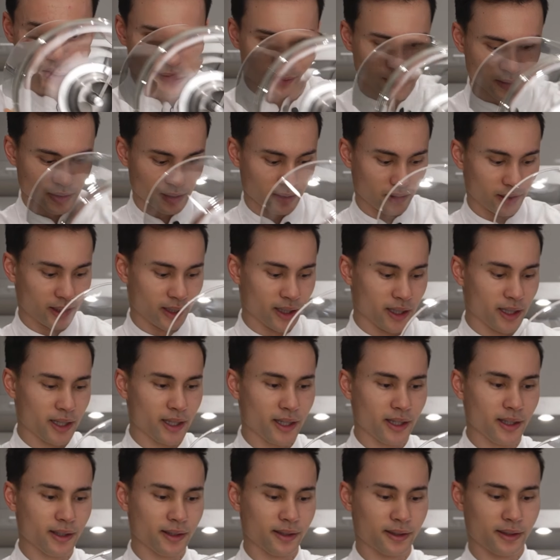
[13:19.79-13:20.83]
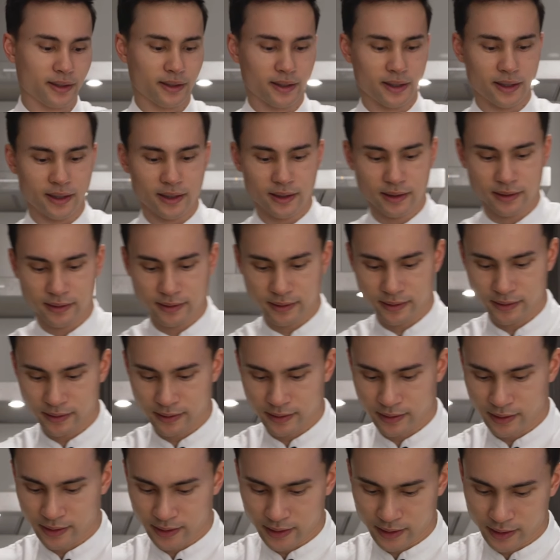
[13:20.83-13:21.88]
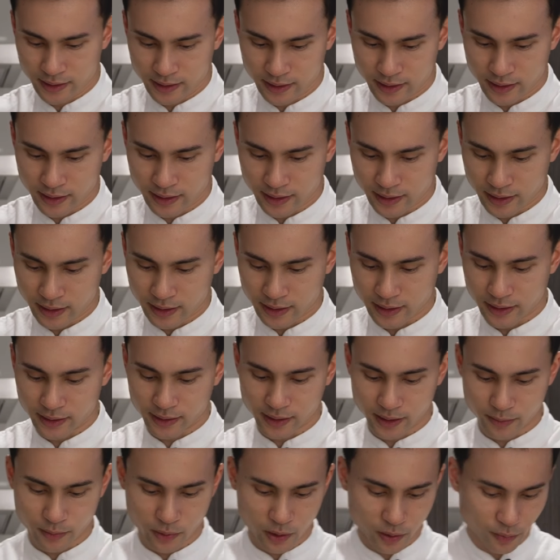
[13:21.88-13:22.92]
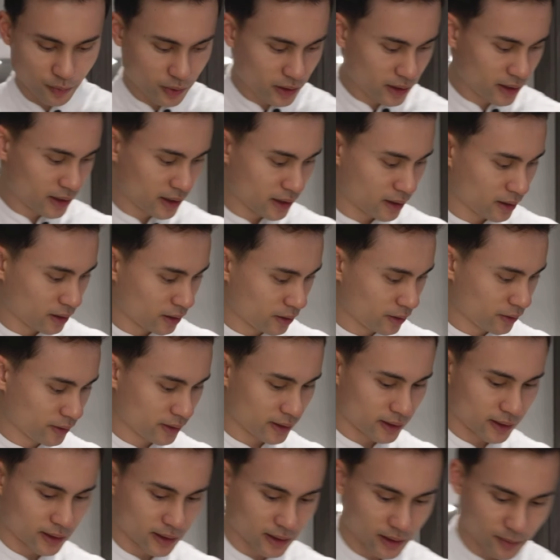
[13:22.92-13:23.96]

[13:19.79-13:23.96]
Very nice. As I'm opening and closing it,